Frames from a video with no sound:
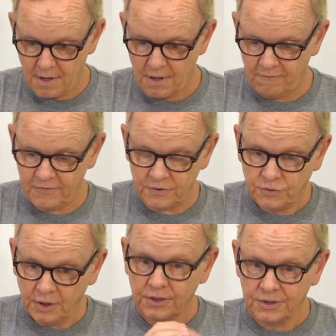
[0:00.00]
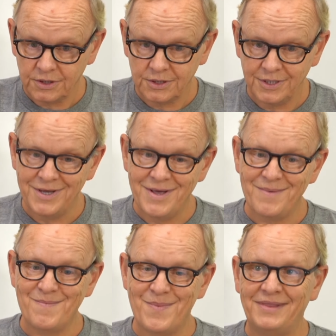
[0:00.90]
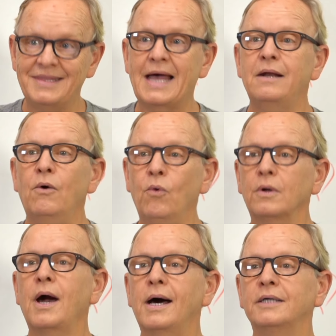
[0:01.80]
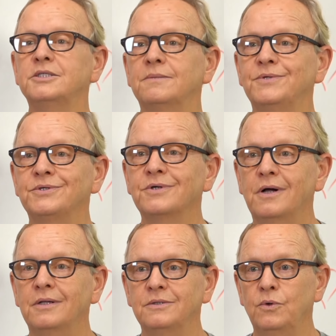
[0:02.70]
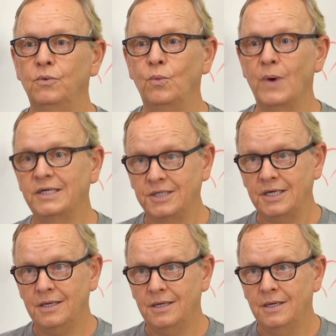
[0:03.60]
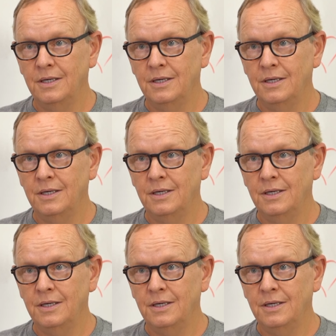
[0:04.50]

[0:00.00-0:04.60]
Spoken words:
truncus, but that whole concept is called wedging. Right.